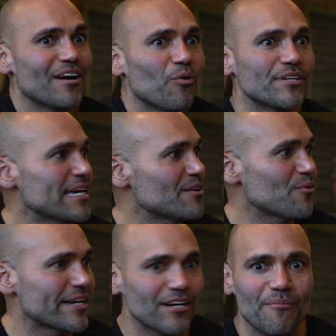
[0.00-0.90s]
And one day we
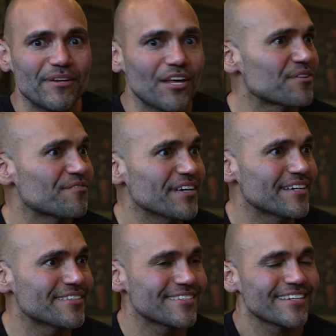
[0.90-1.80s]
wake up and nothing
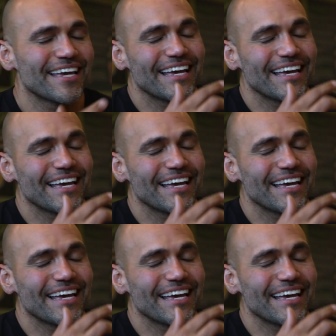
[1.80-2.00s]
fits.